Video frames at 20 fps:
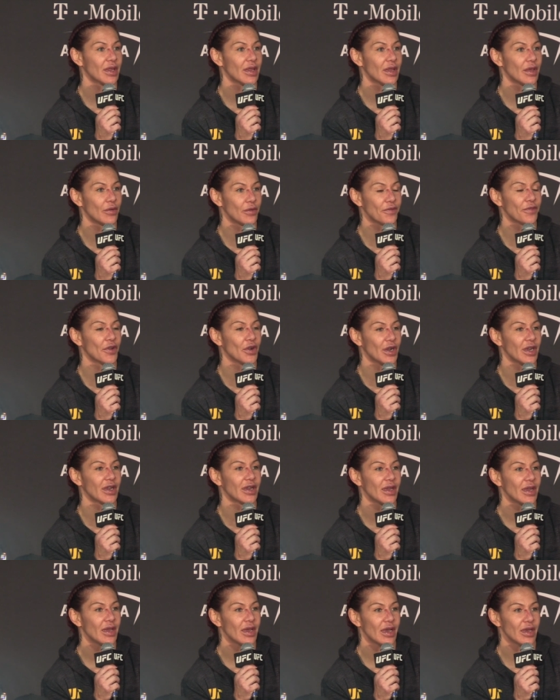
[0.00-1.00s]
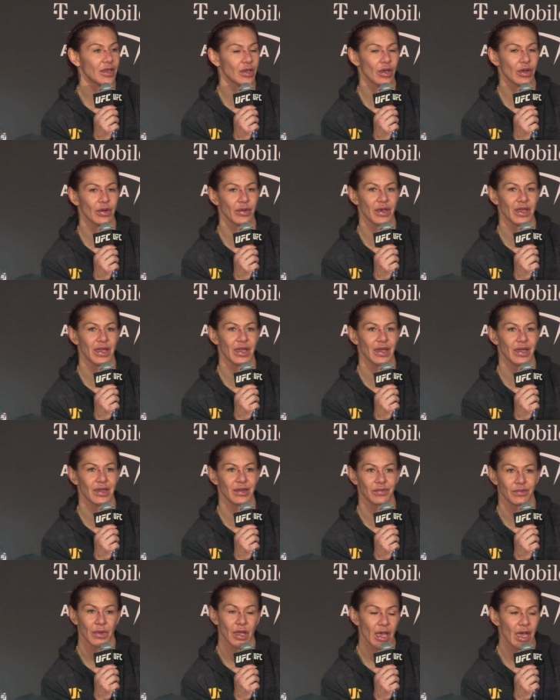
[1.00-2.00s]
Yeah. With her, you know,
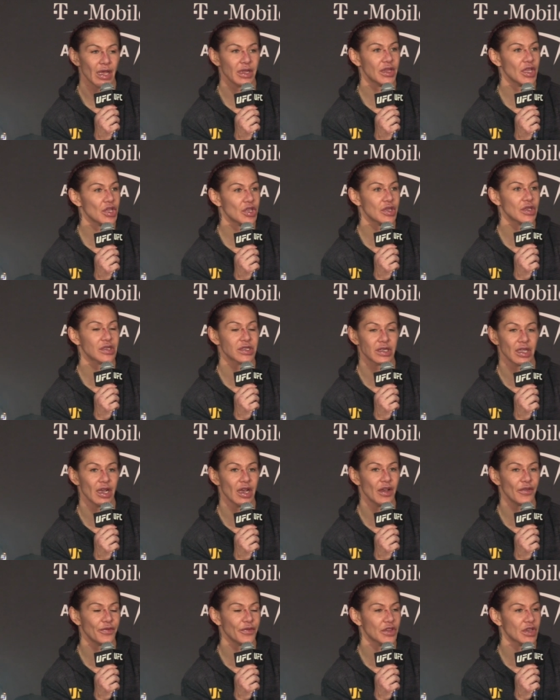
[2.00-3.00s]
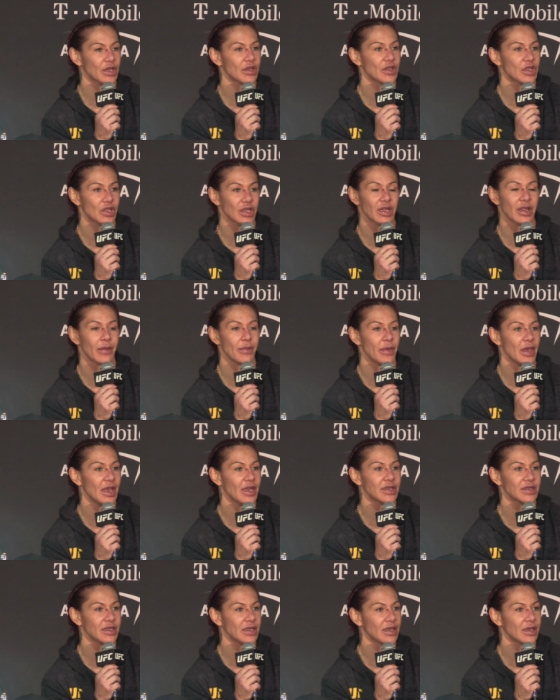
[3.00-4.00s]
and I think she's tough. She did
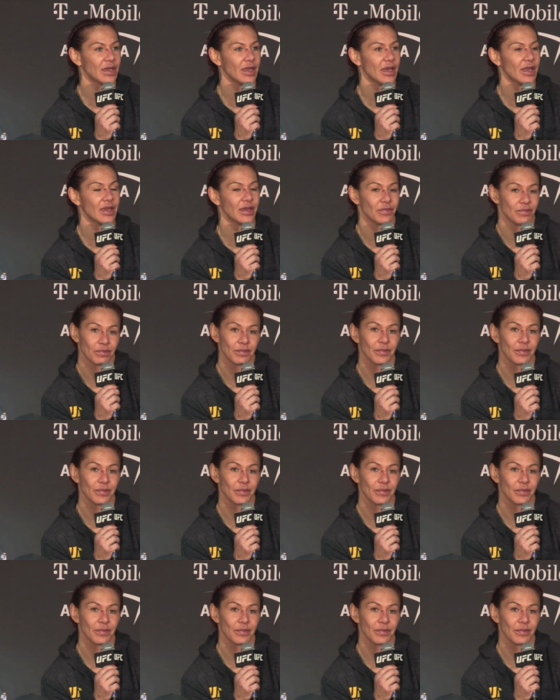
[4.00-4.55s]
amazing, and